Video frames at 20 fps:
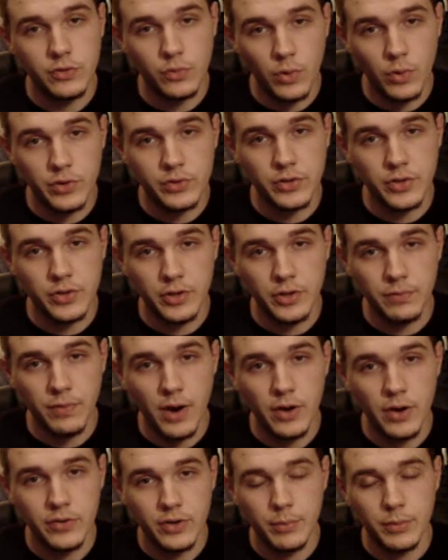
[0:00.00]
sources as
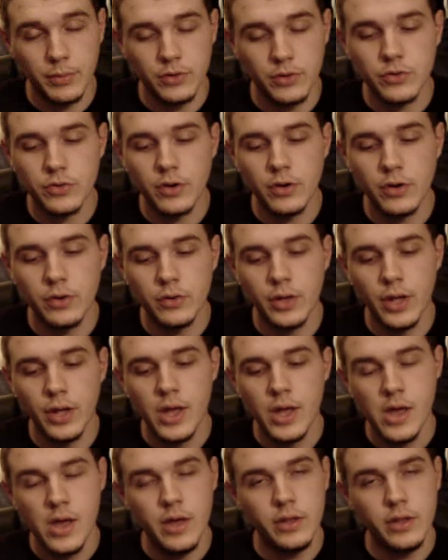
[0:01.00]
far as I'm concerned.
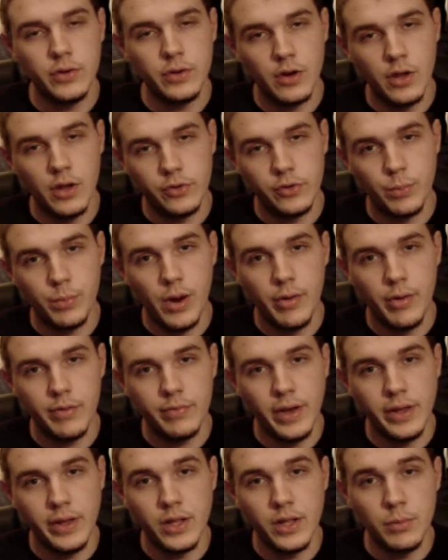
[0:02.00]
You can also probably
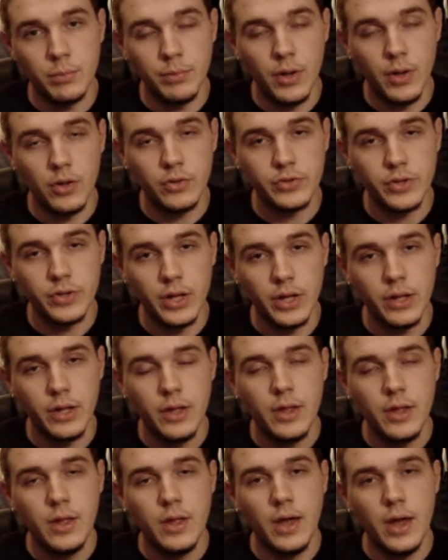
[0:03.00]
find it in balsa.
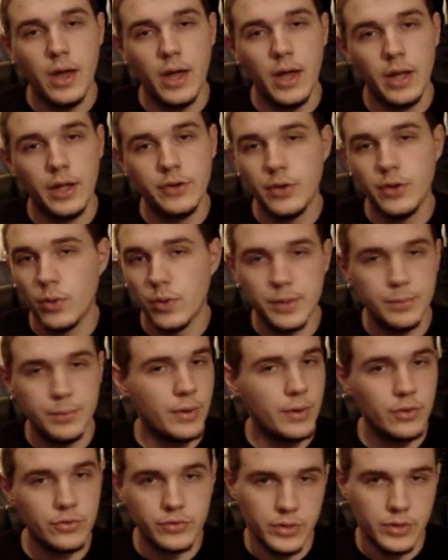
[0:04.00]
Don't get
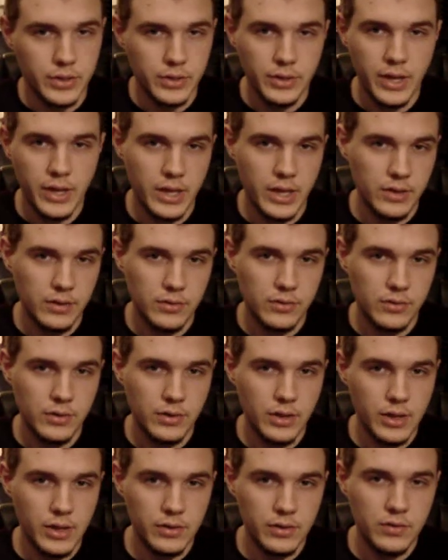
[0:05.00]
balsa, as
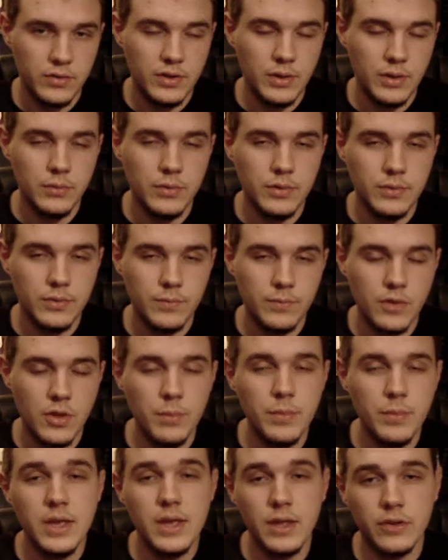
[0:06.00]

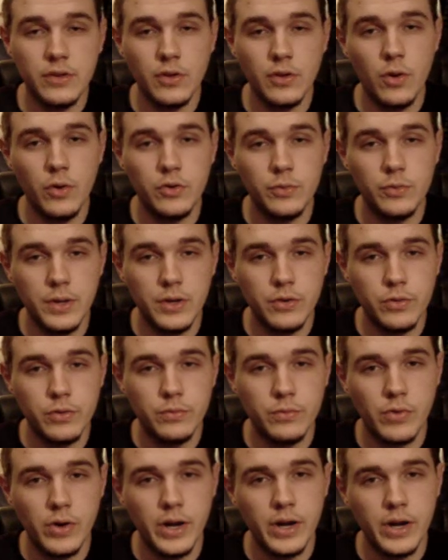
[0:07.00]
to me it's always been too
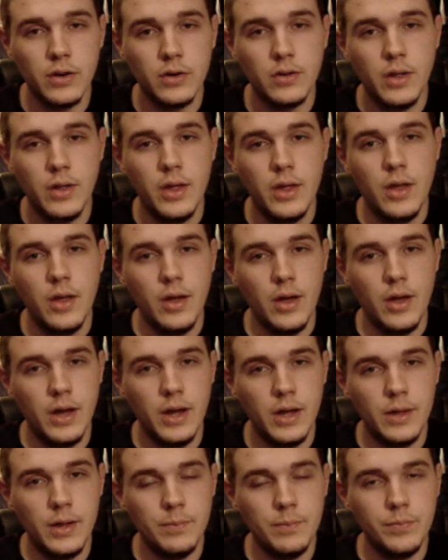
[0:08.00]
frail
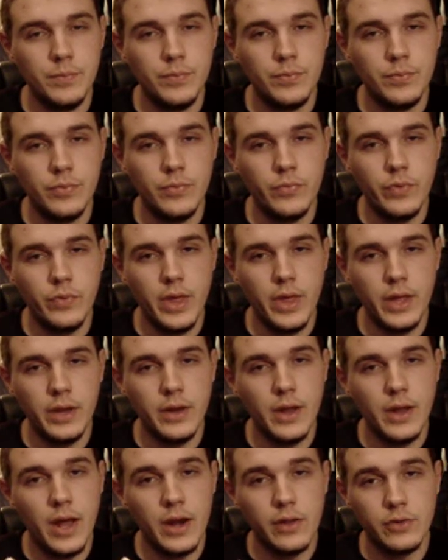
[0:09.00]

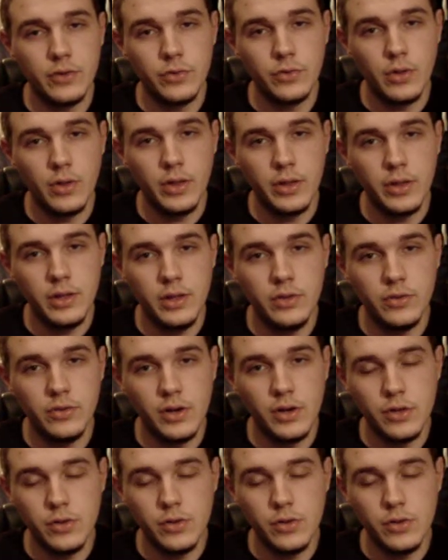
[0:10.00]
and not as easy to